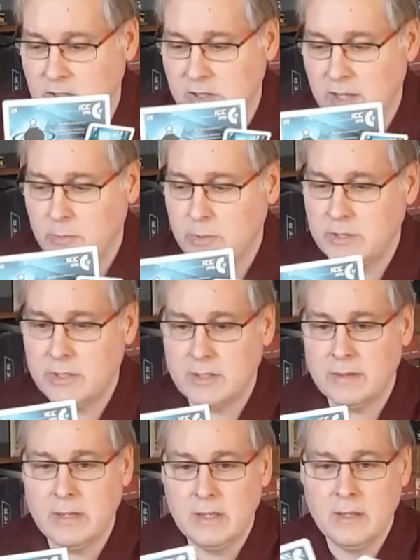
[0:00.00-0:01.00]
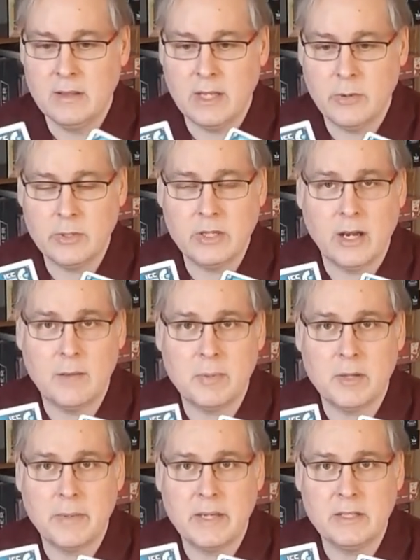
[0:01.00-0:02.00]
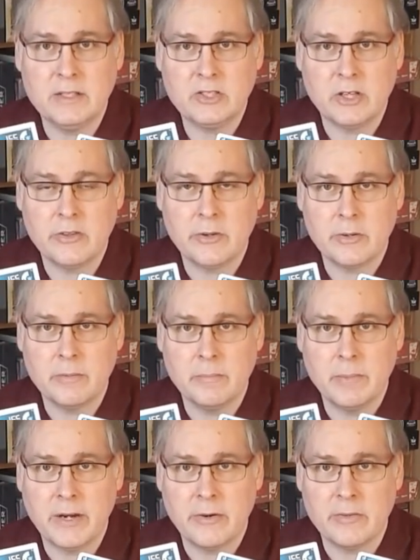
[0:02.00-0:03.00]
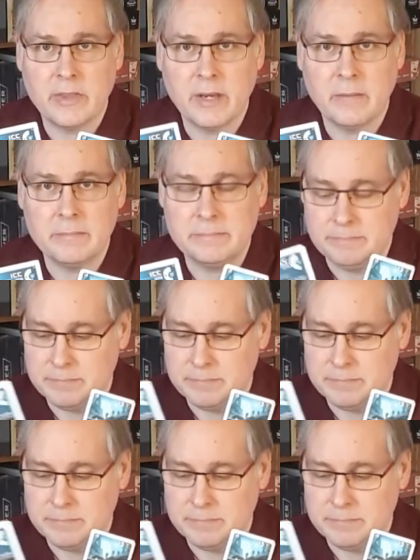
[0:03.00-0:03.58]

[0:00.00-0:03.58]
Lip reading: They would complement each other better then.